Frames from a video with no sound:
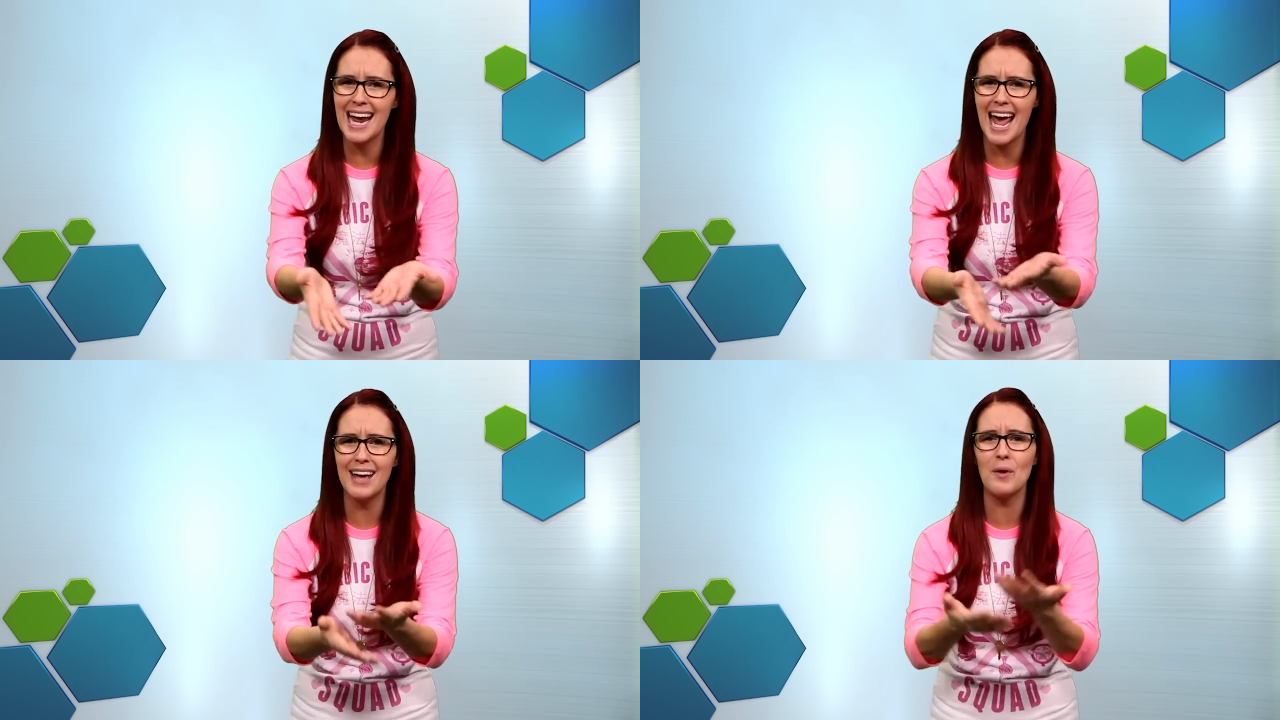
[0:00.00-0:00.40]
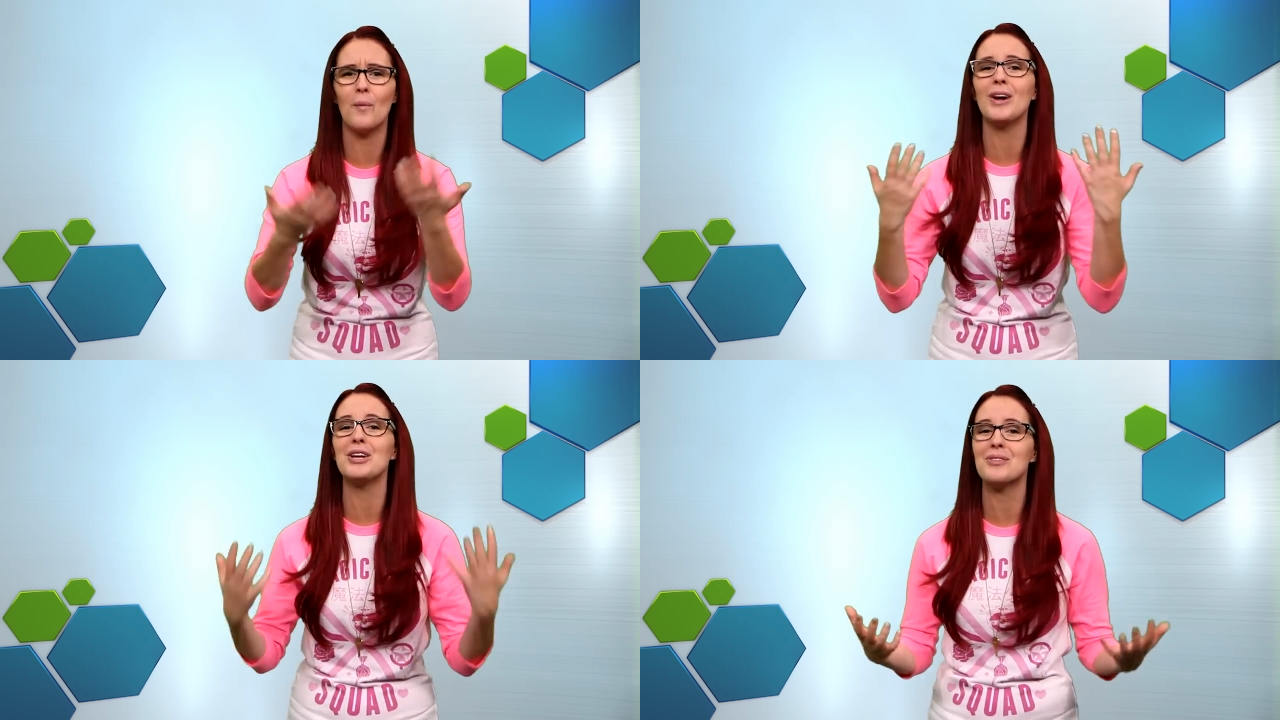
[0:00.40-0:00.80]
And
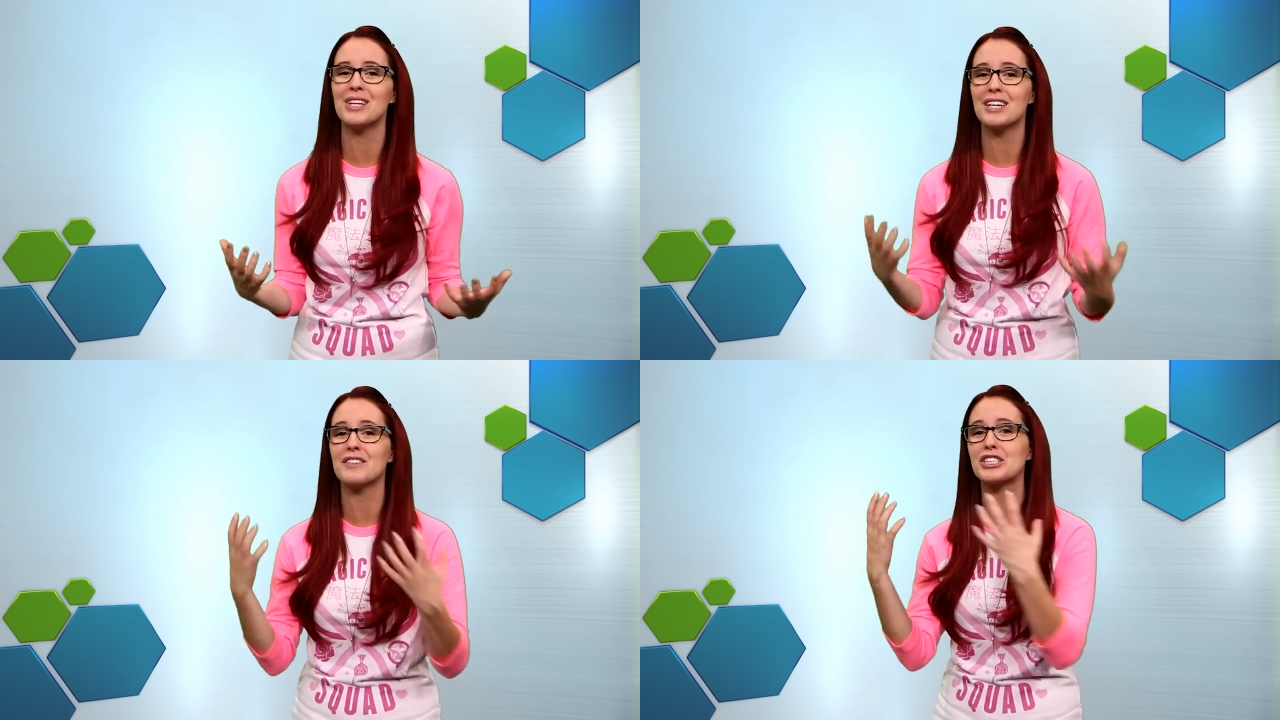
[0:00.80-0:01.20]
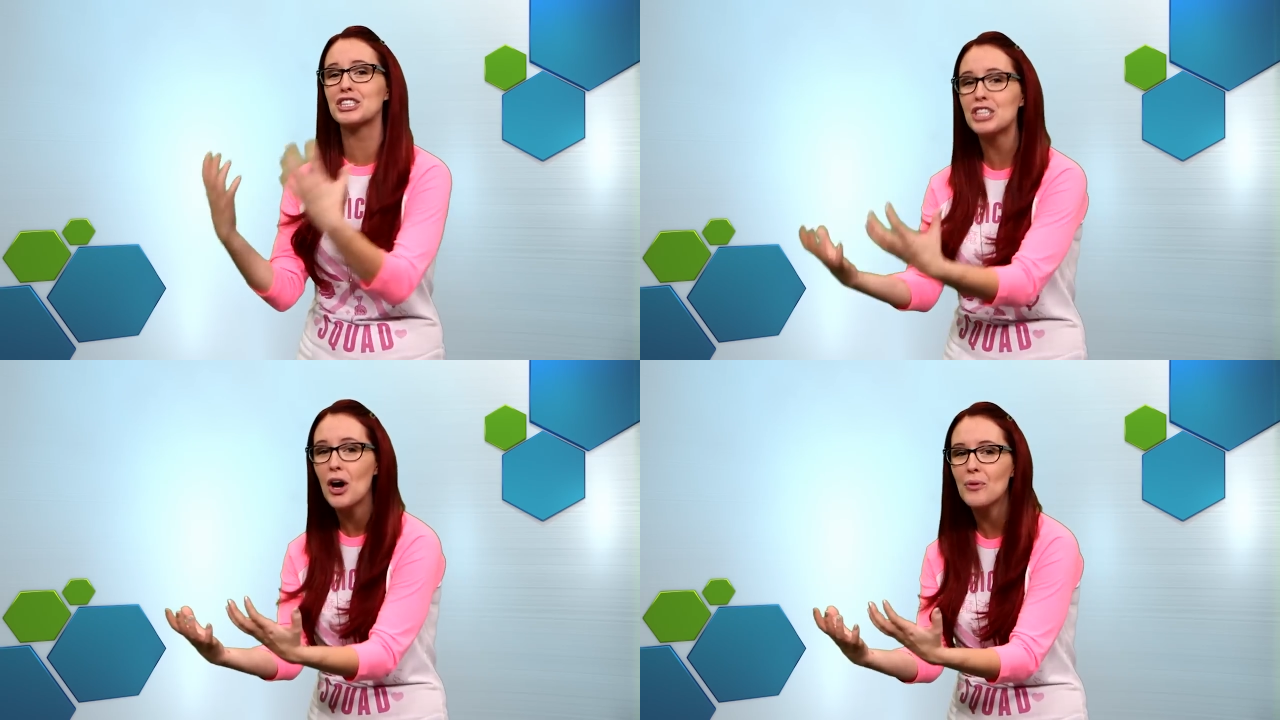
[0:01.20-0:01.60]
what do you think of a
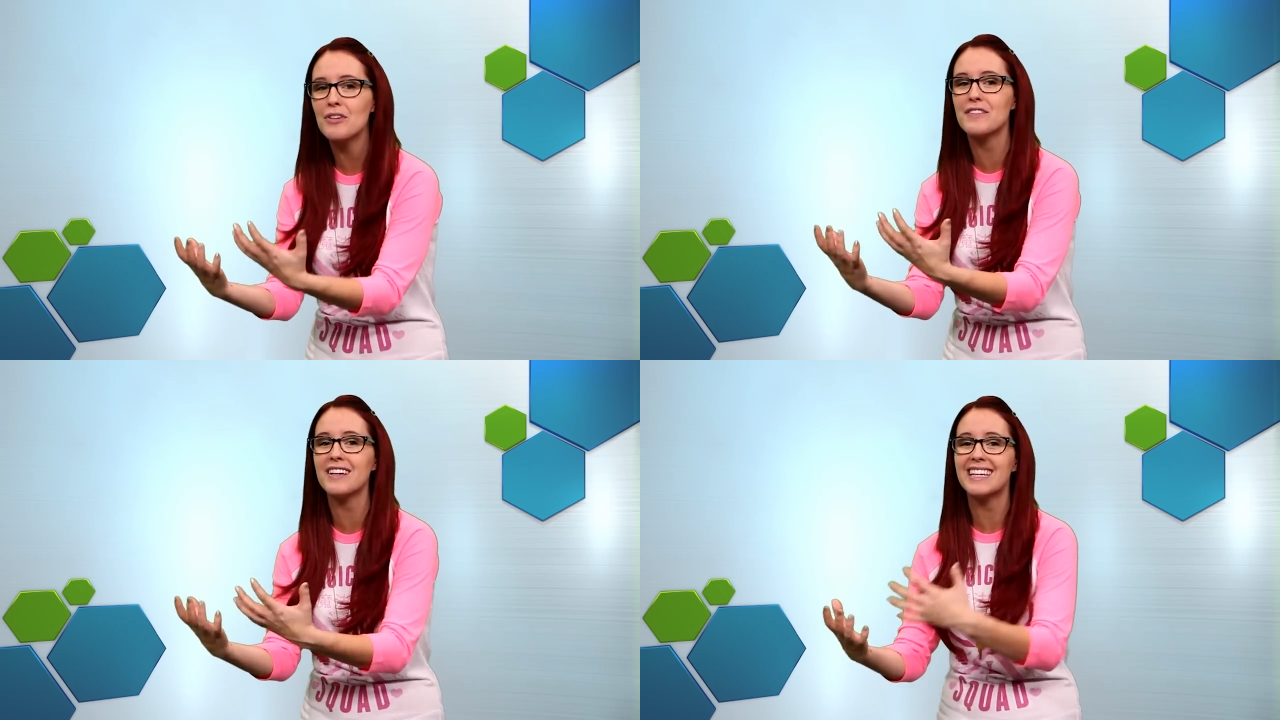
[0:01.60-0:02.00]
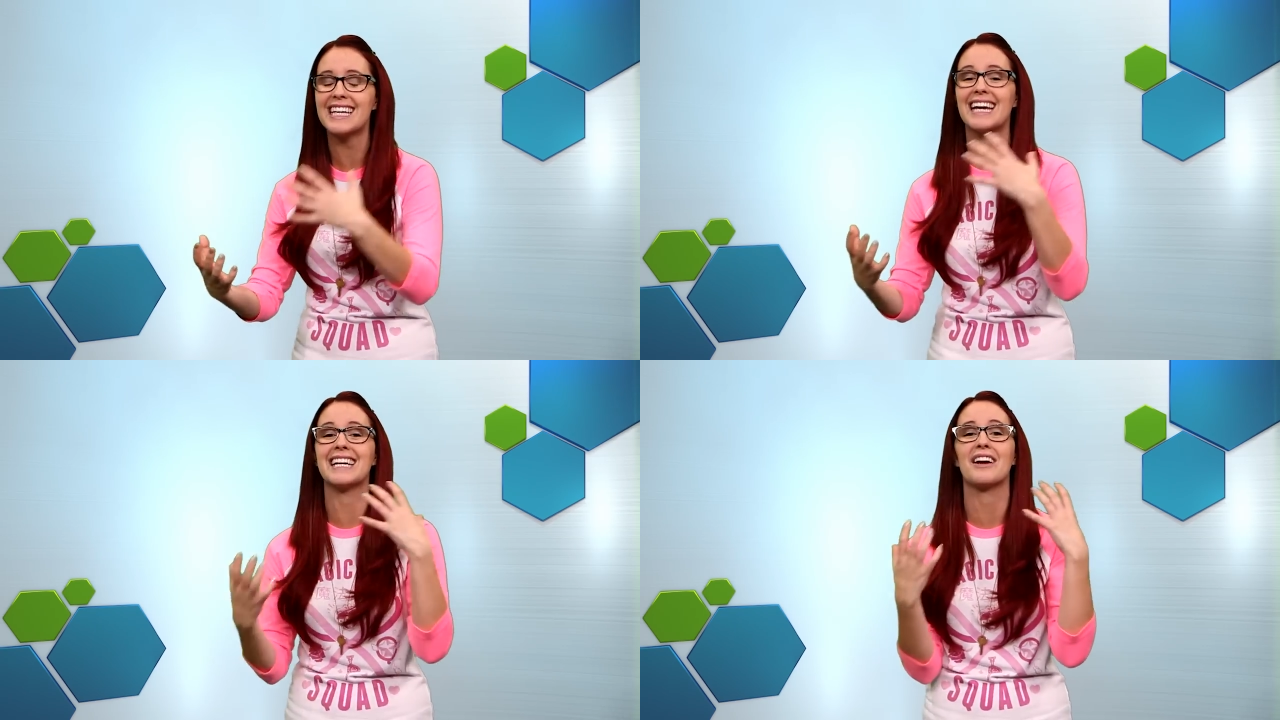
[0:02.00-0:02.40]
show revealing
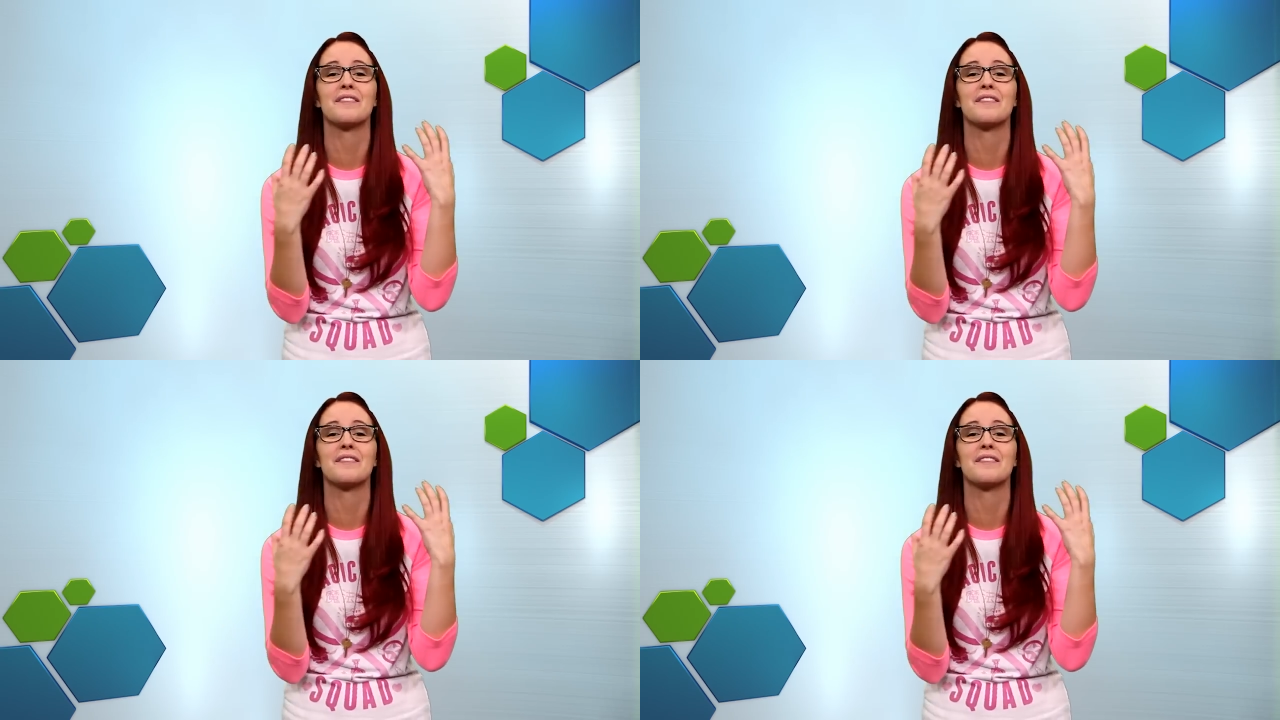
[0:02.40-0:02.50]
the ending